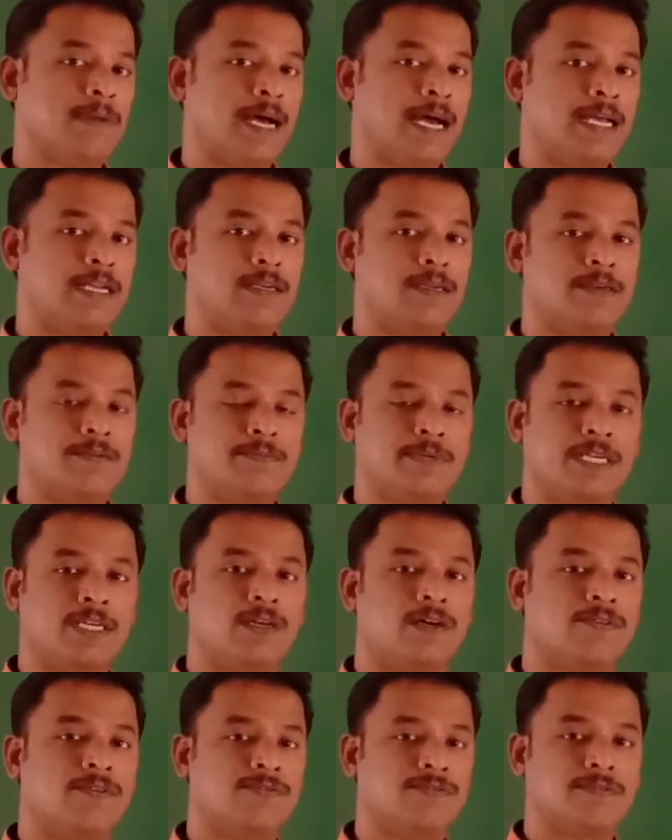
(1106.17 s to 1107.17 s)
man
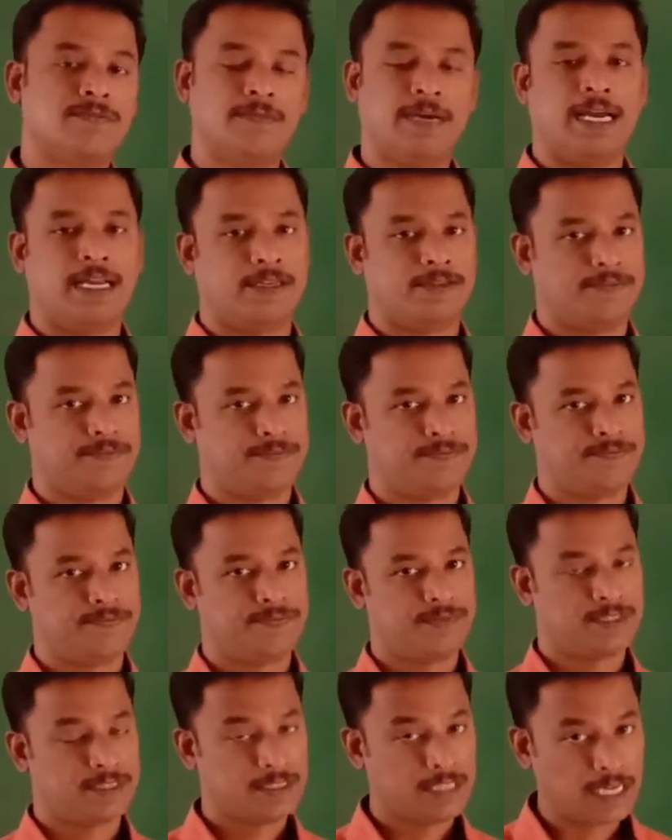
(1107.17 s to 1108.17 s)
made of man,
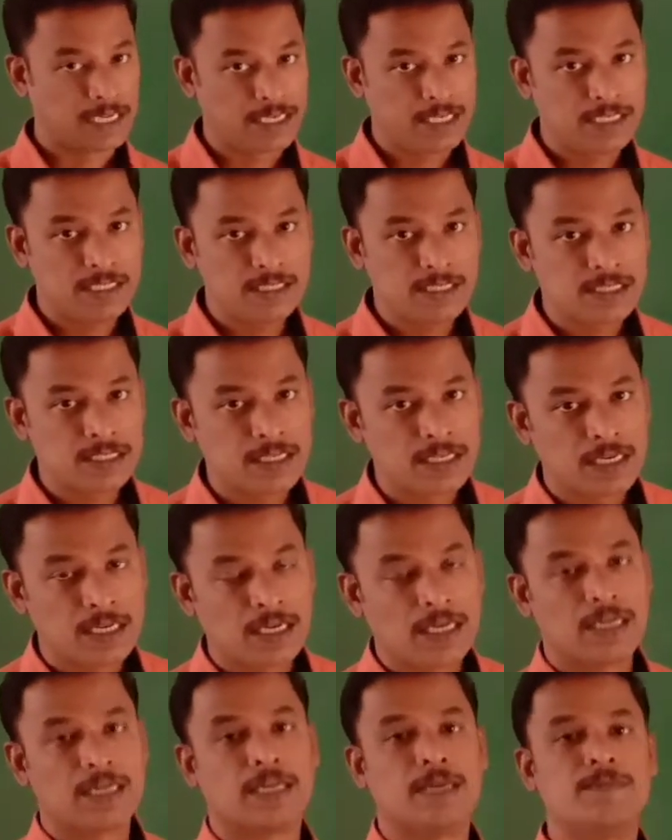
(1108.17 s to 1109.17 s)
that is
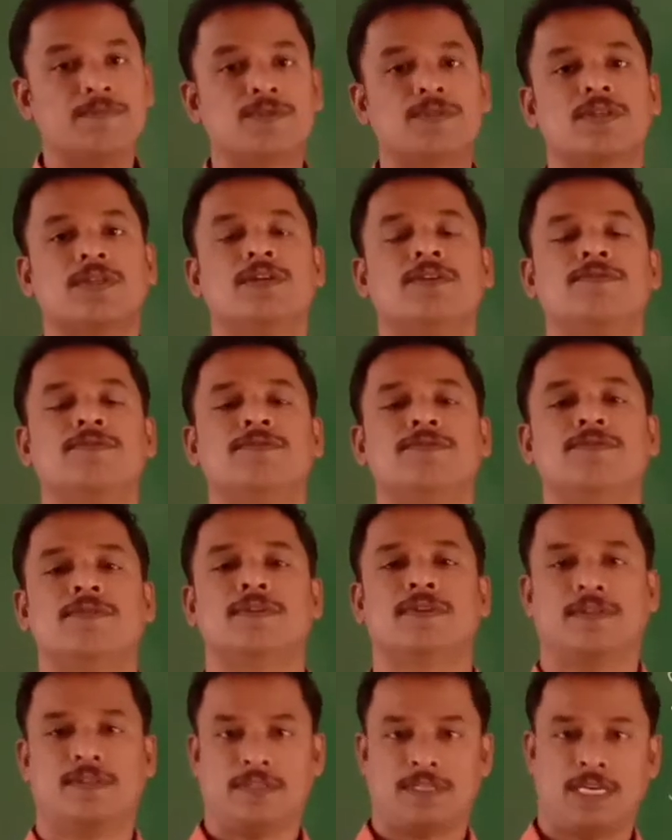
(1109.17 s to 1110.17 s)
himself
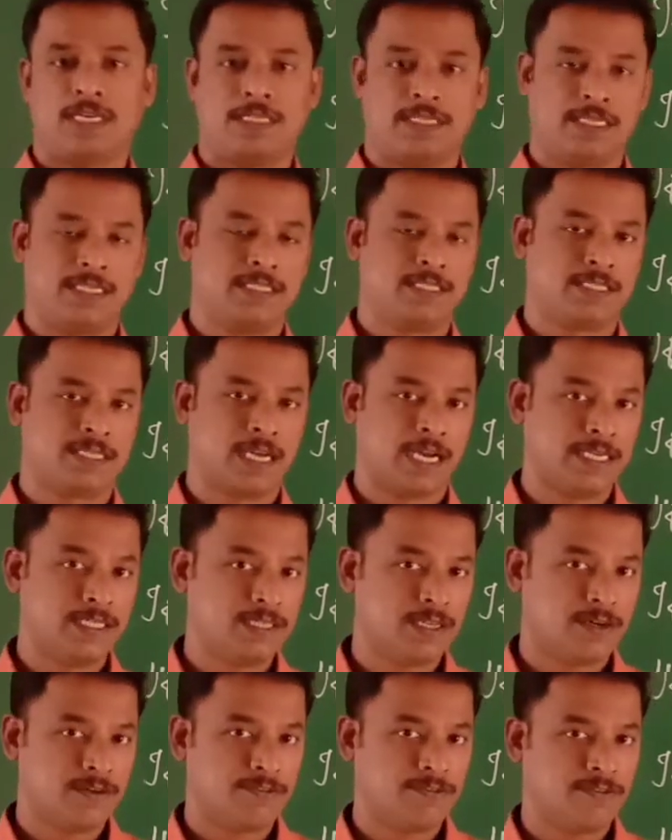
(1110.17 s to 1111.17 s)
and his
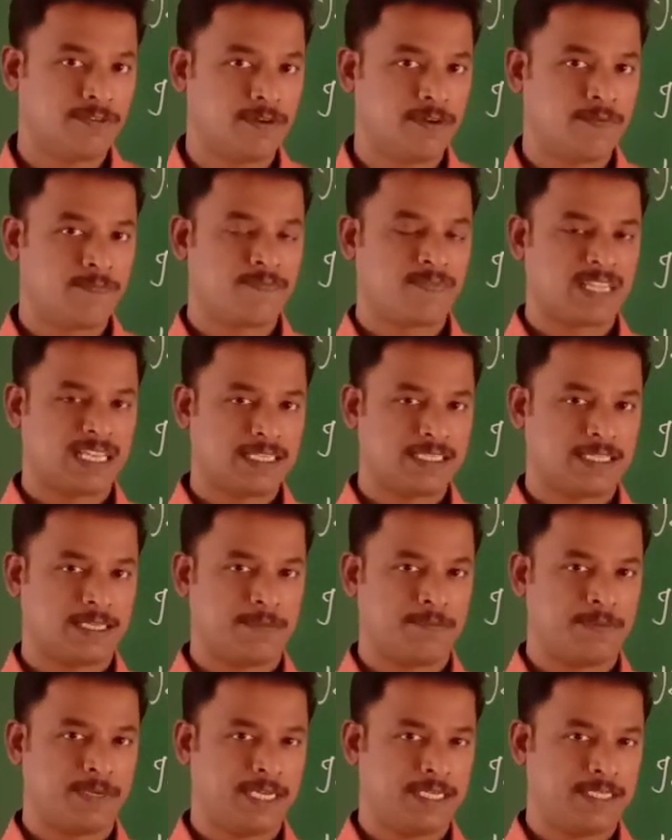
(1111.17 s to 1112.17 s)
kind of
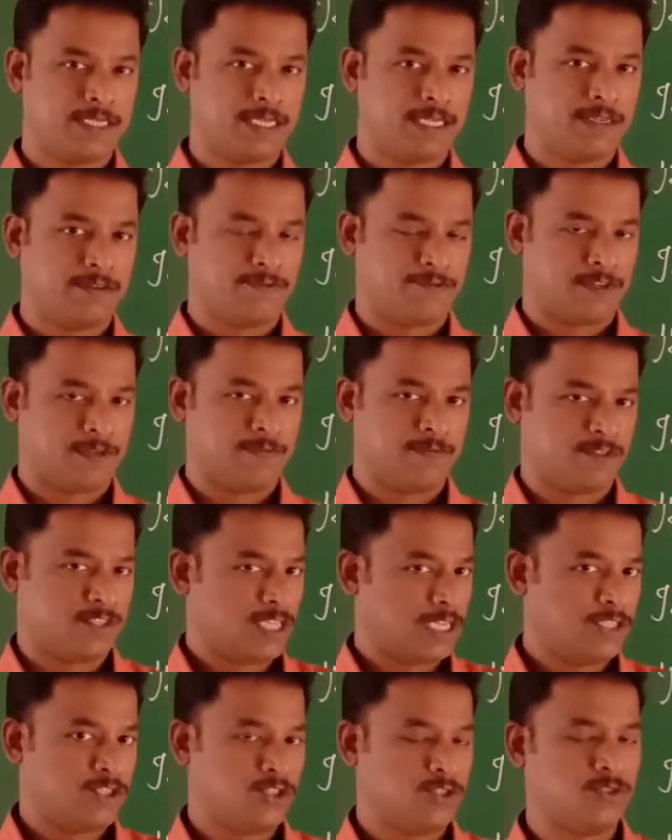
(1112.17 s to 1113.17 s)
separating from
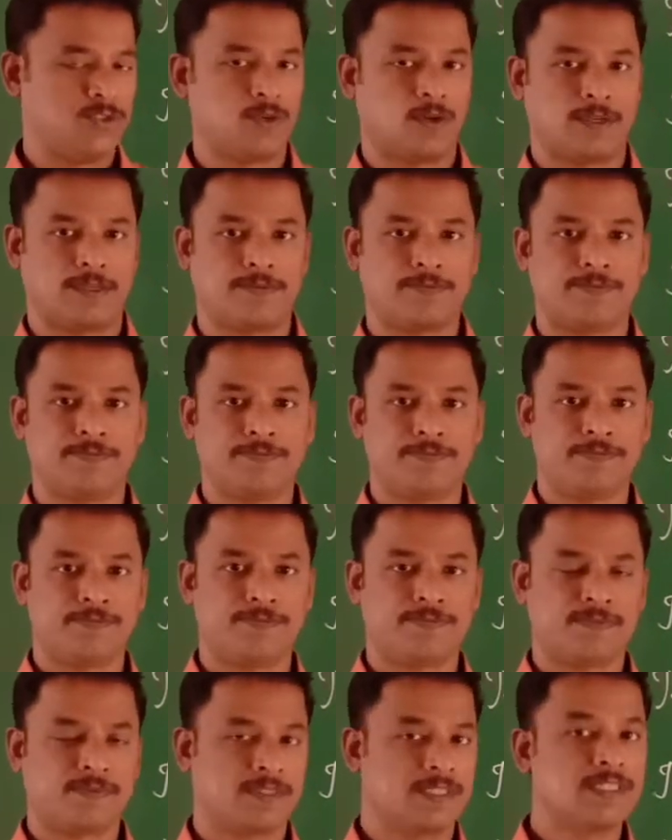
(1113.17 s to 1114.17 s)
such joy?
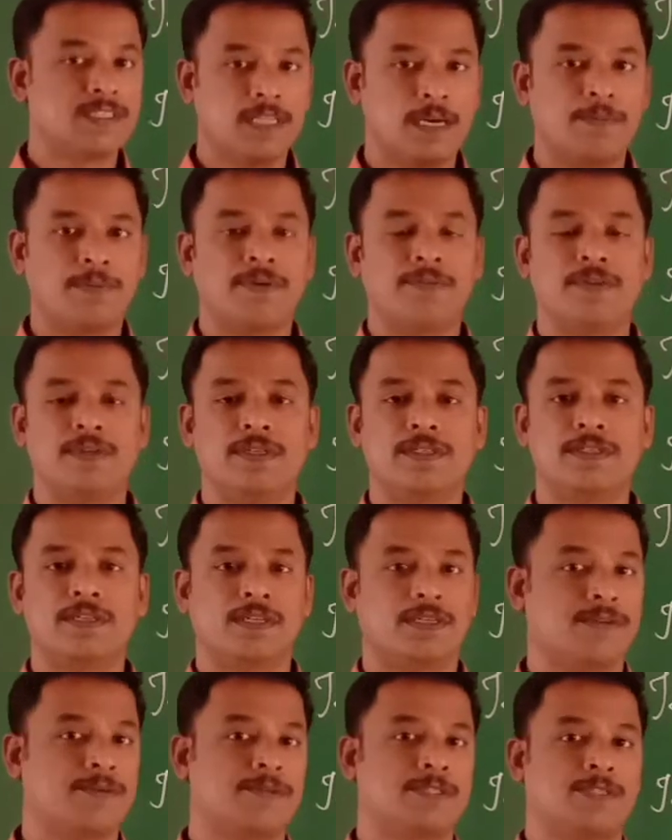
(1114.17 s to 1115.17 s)
The
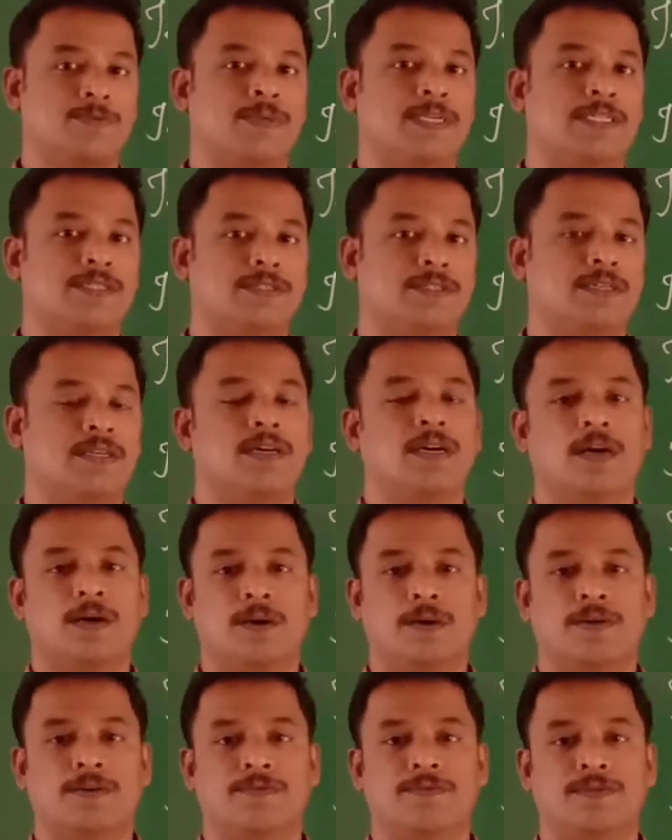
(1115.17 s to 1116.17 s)
poet's spirits
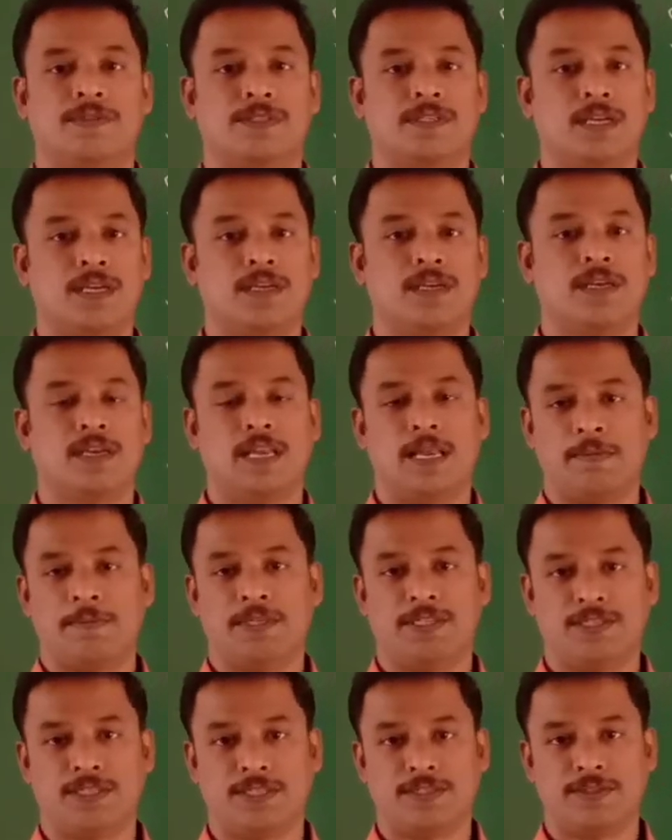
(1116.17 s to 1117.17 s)
are still
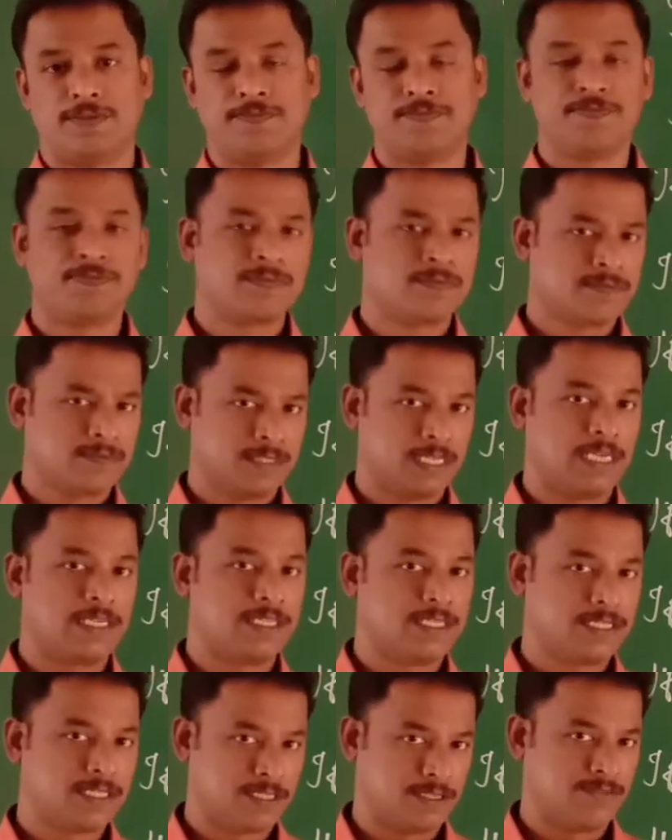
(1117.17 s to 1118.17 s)
lamenting, that
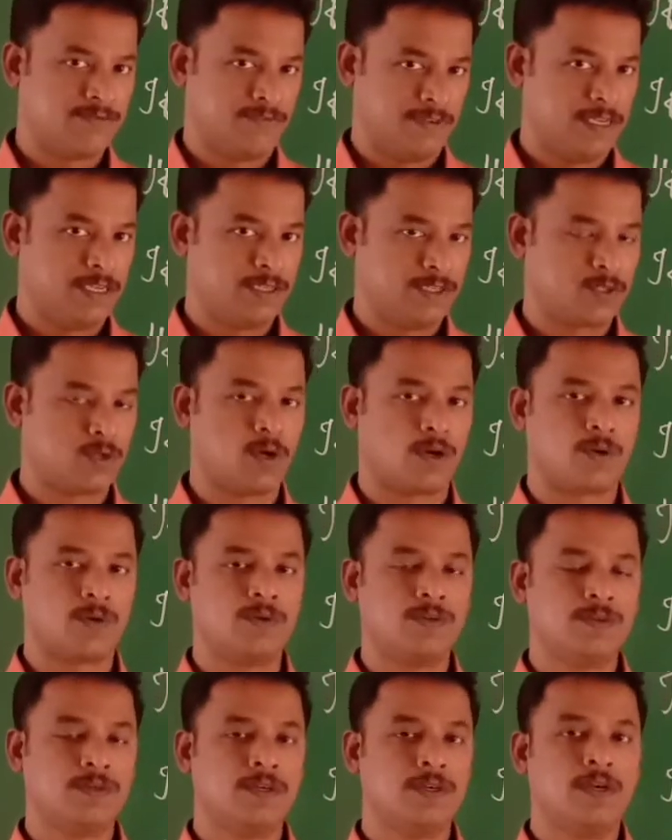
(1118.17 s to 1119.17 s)
is feeling
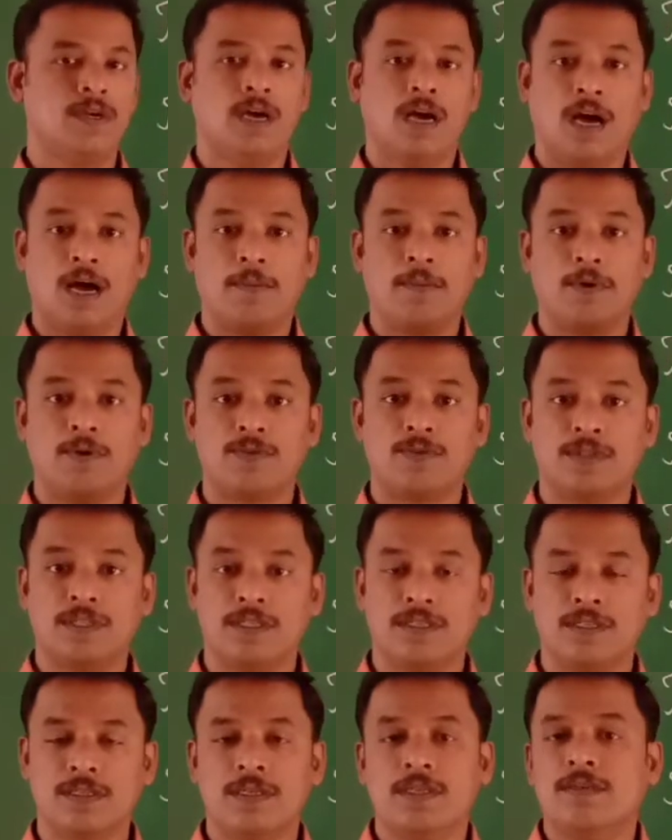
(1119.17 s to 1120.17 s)
sorrow about
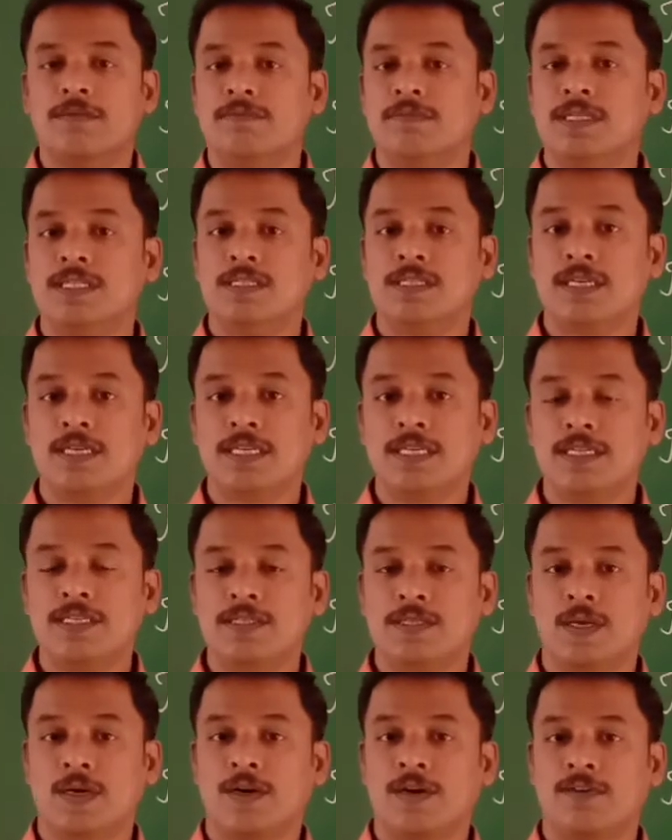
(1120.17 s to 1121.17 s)
the
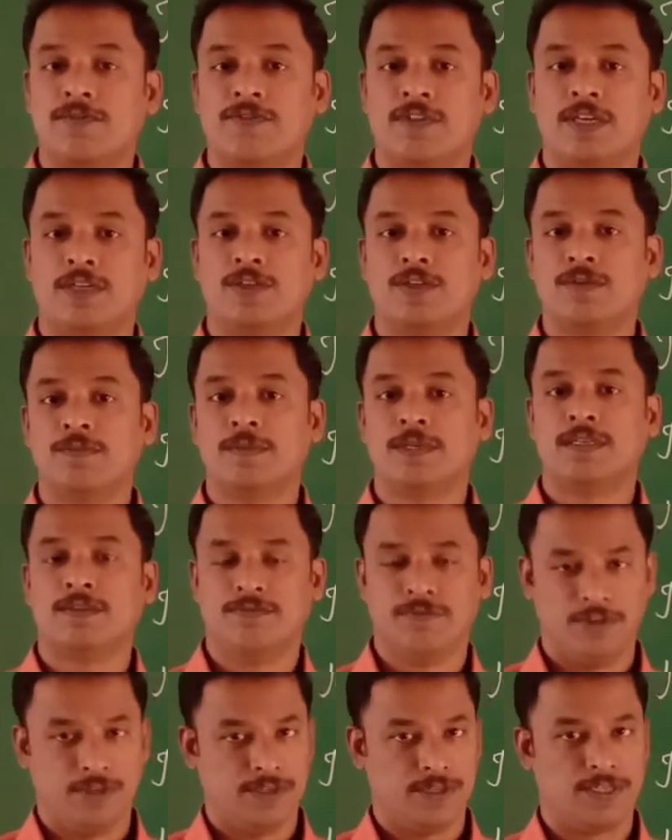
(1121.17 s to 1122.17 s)
miseries of the
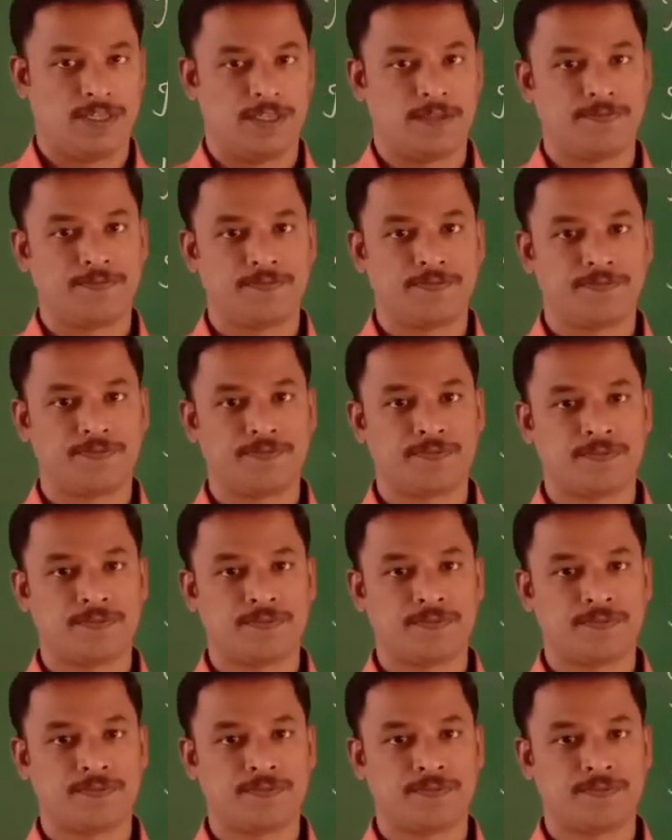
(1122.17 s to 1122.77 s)
human world.